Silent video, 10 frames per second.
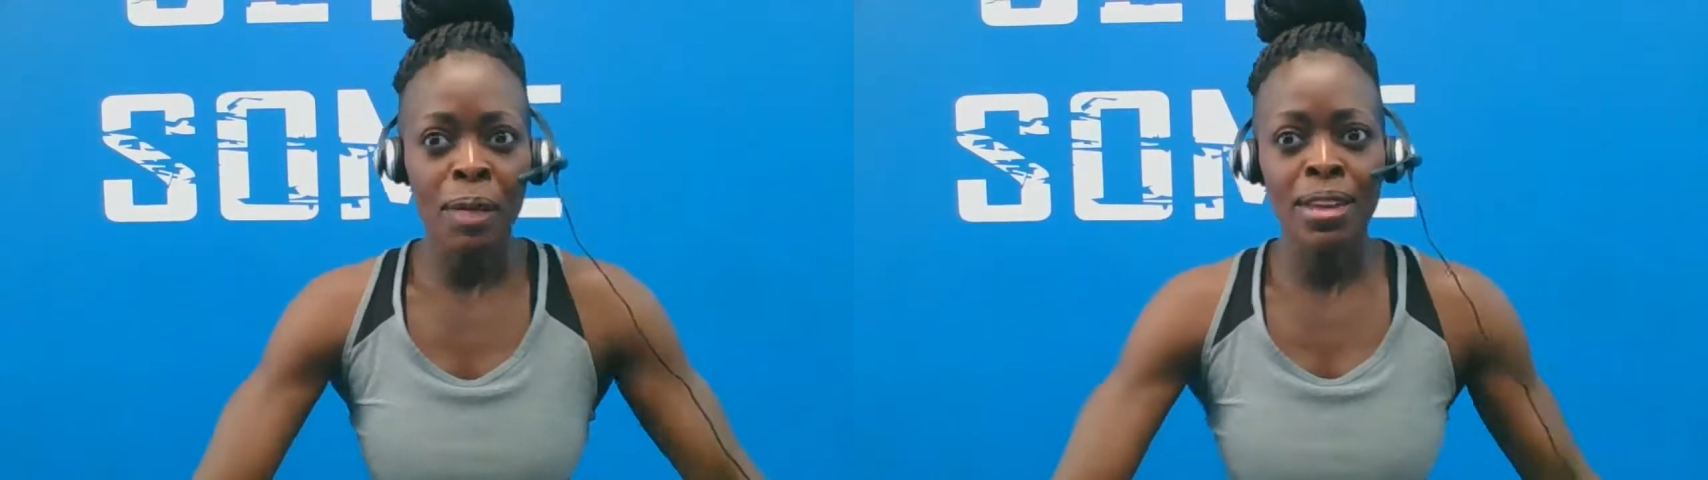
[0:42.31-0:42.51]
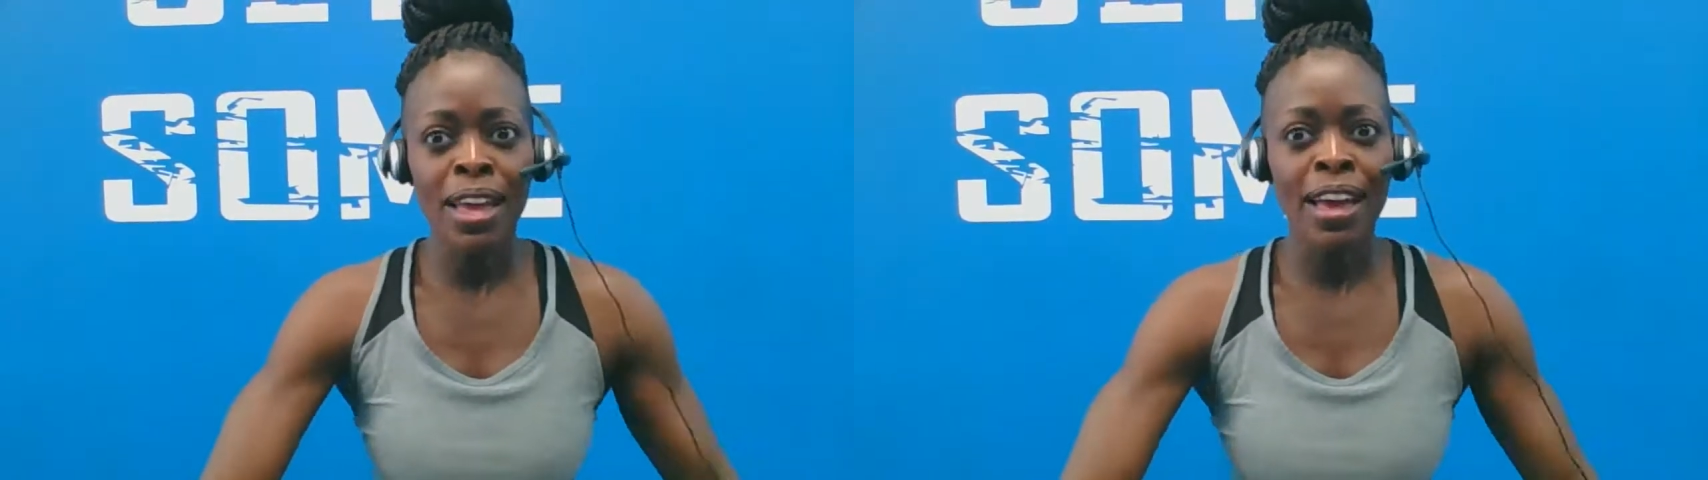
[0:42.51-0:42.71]

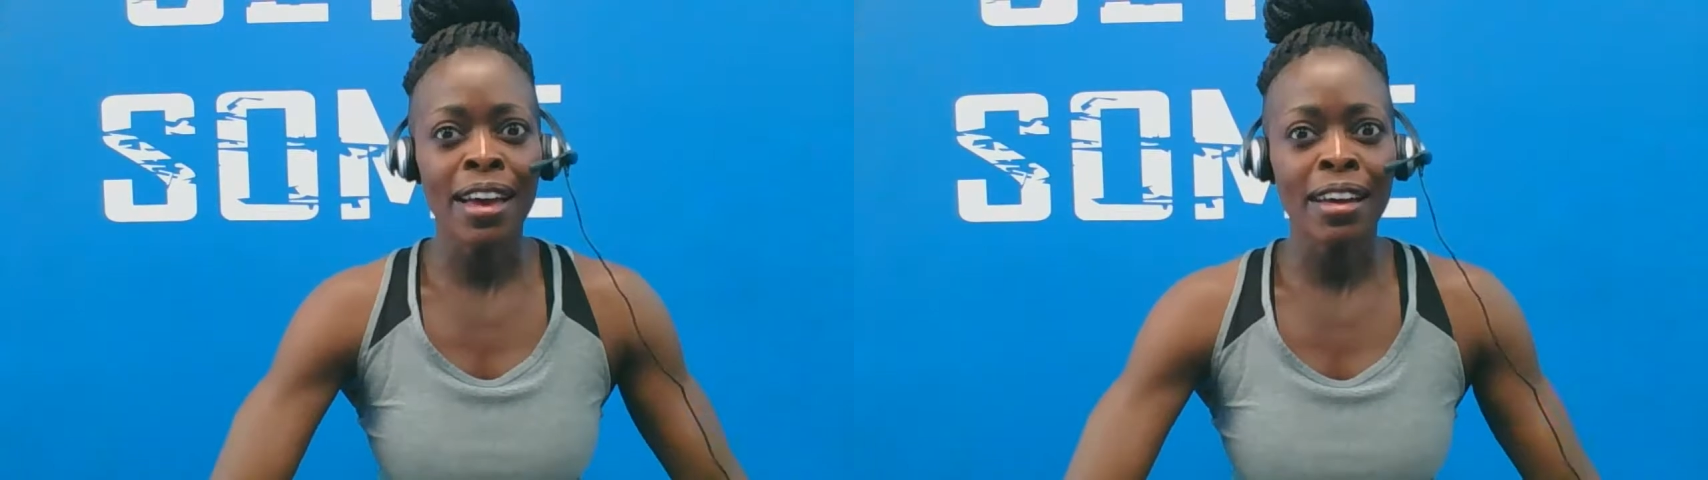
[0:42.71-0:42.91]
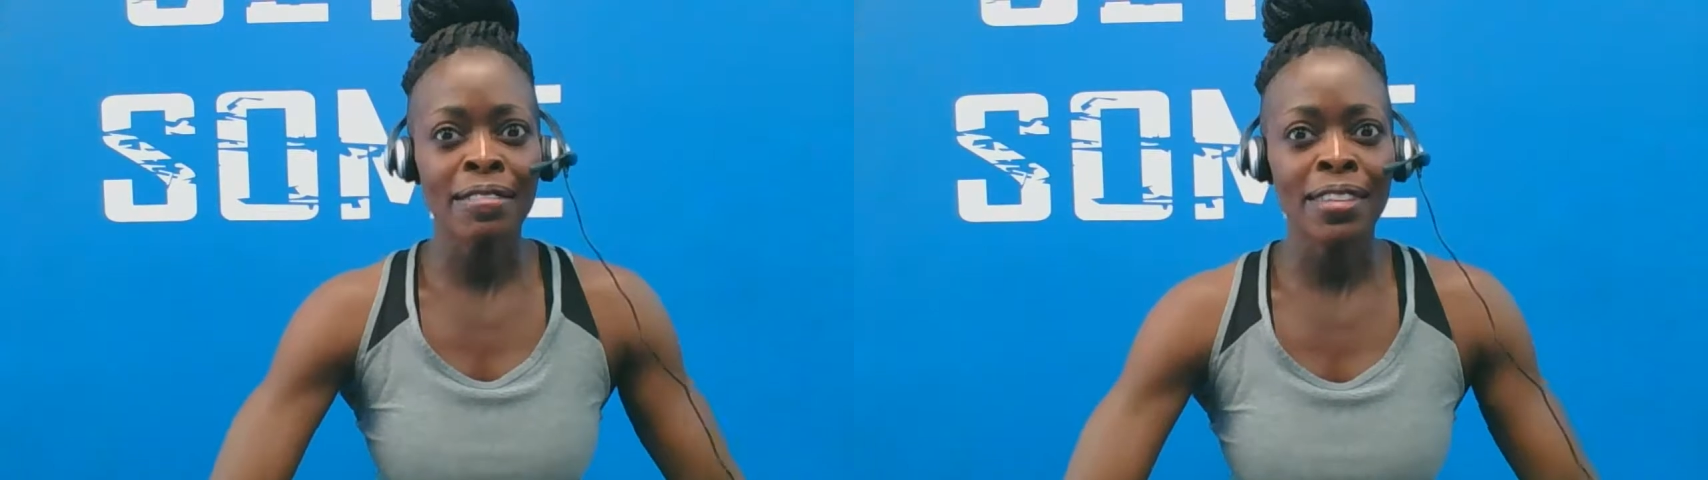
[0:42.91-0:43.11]

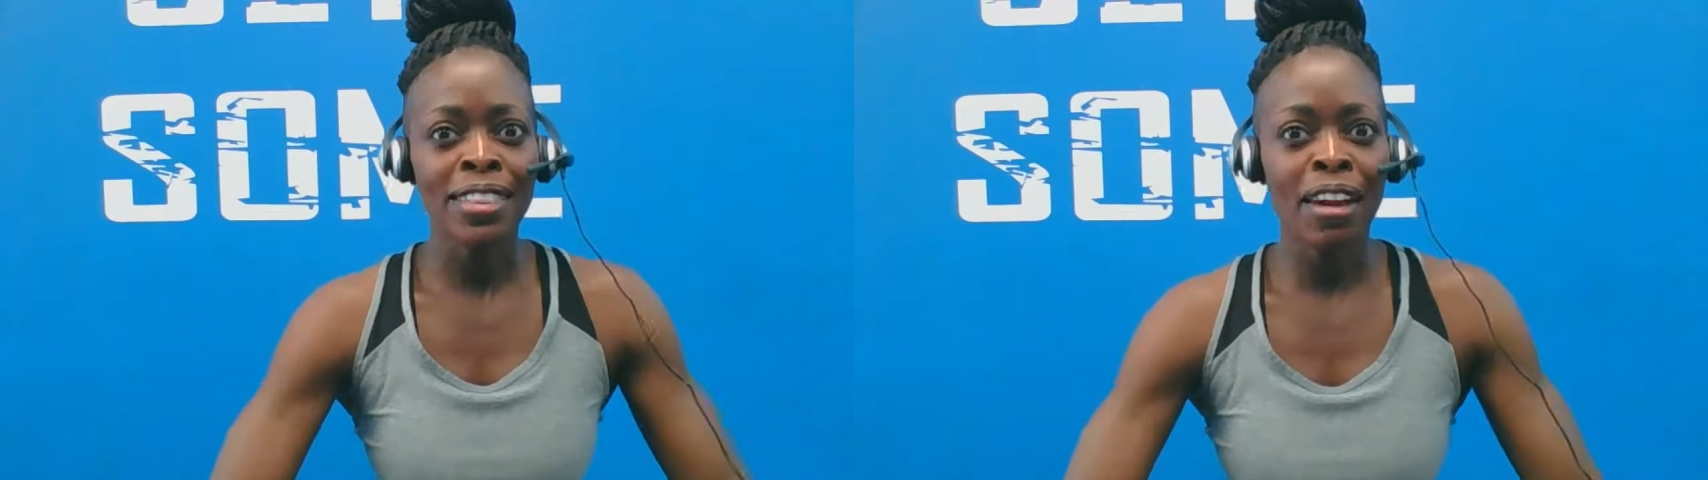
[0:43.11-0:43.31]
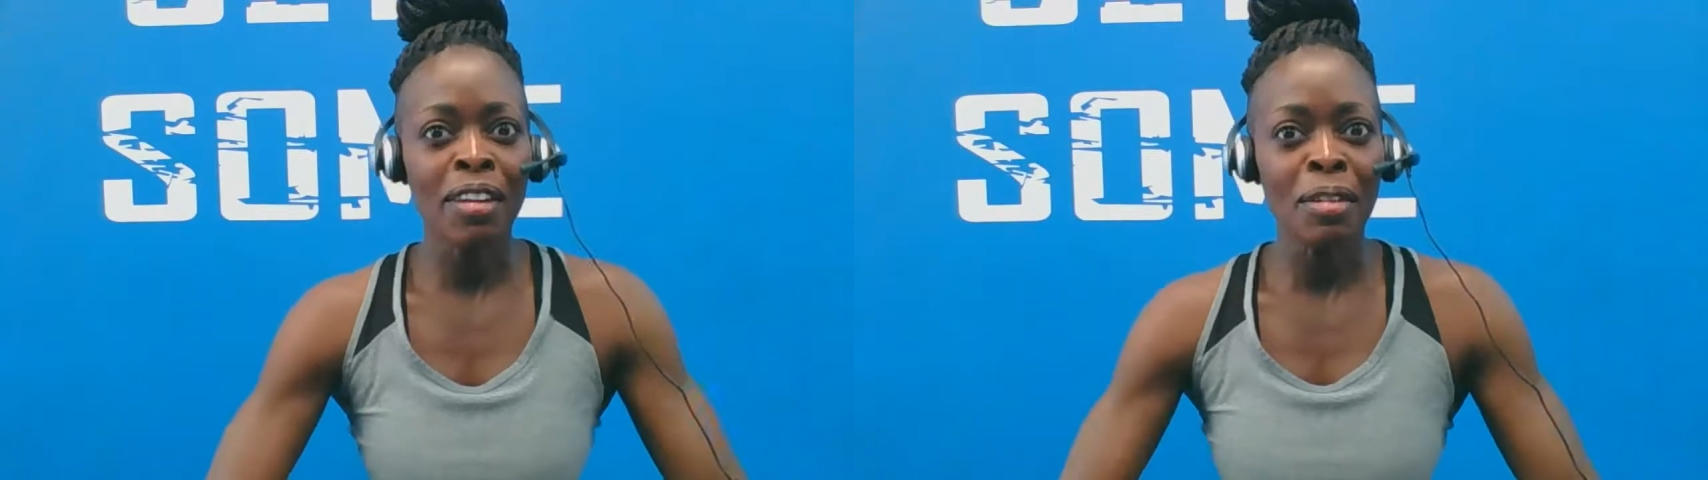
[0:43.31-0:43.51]
have
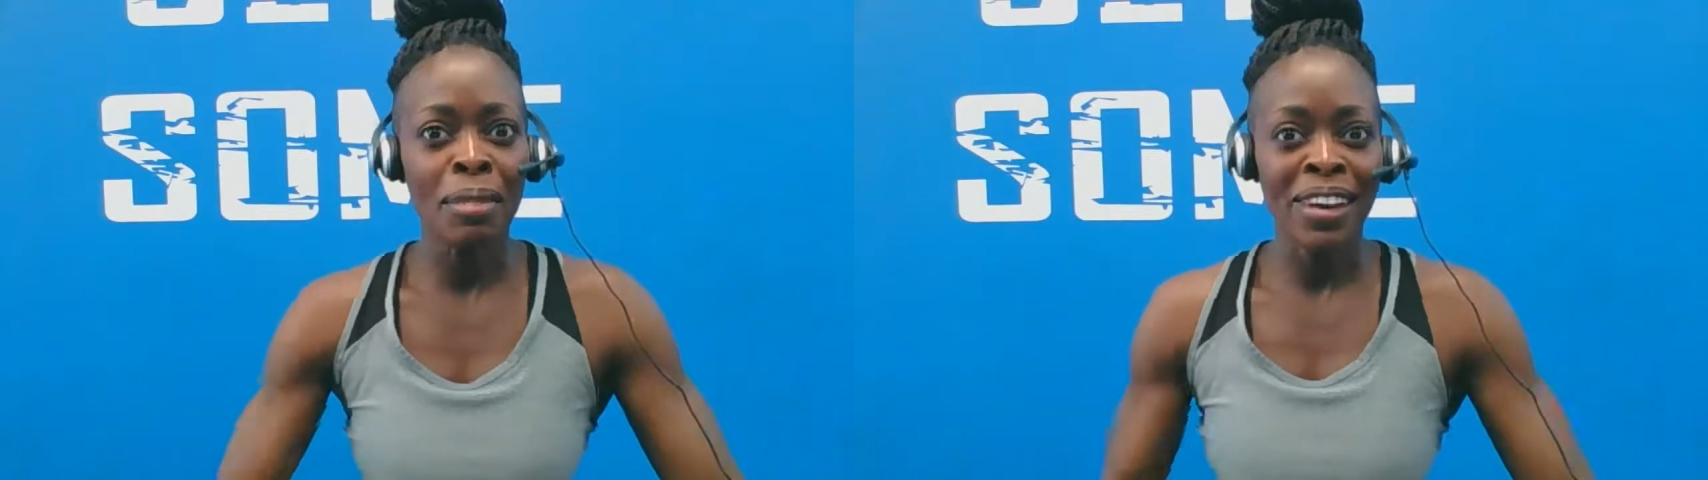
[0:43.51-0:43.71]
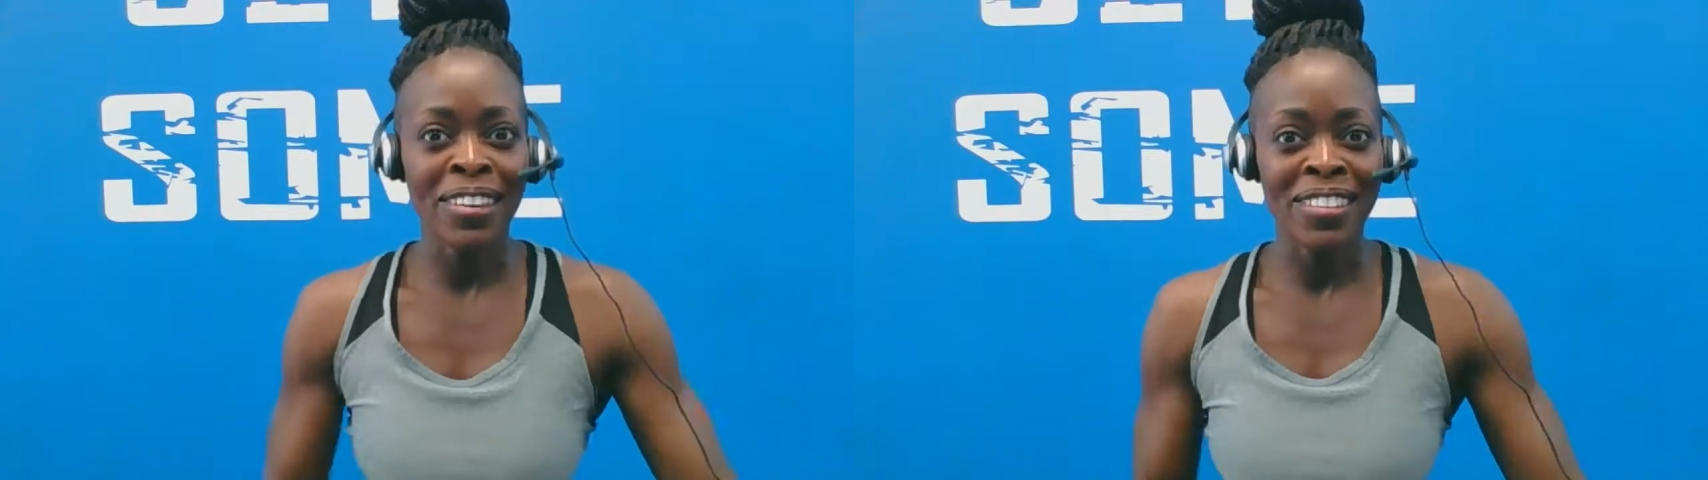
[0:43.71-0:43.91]
thought about.